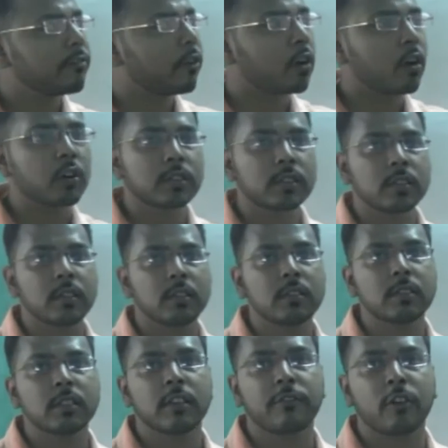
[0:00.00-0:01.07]
for oxygen,
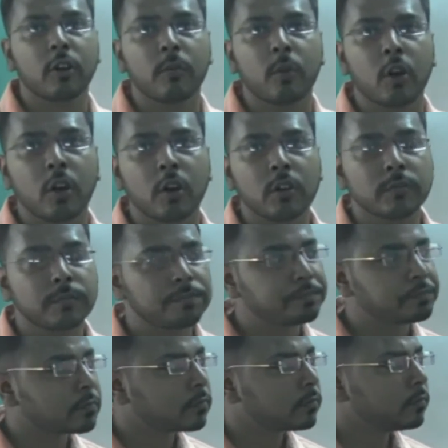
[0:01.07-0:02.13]
say for boron.
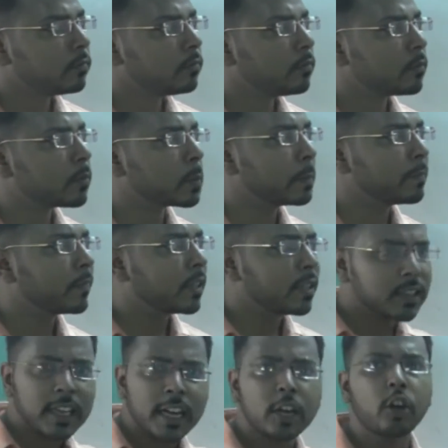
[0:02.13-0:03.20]

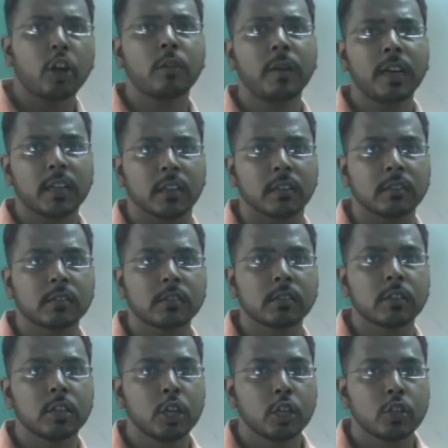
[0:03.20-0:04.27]
They are non-metals.
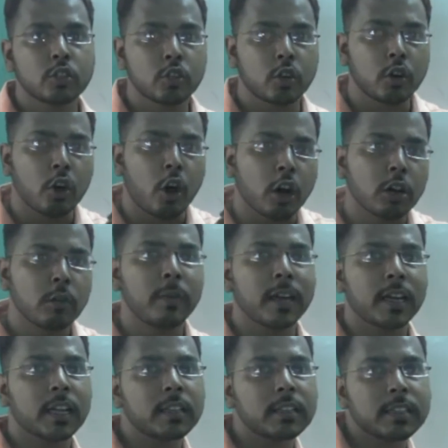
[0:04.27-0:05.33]
So
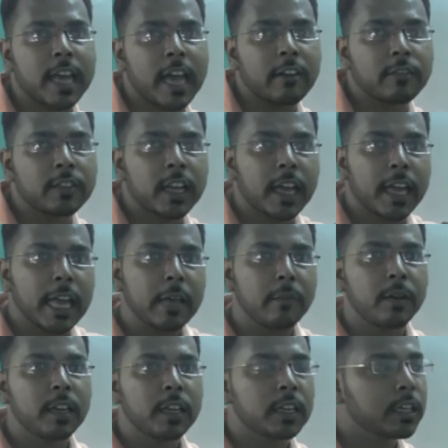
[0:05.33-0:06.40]
non-metals have the
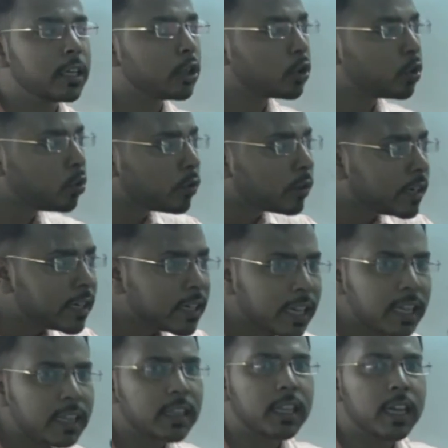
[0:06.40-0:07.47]
ability to
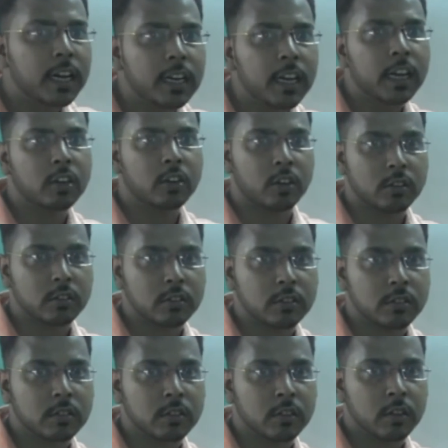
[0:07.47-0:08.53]
retain their
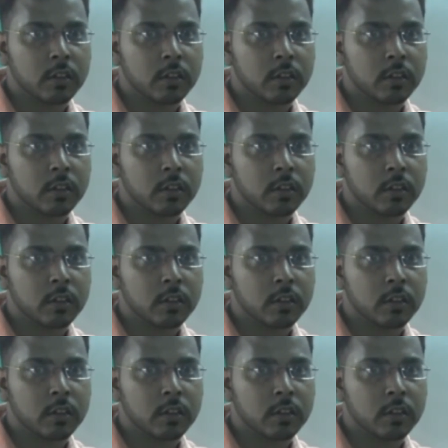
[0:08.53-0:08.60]
electrons,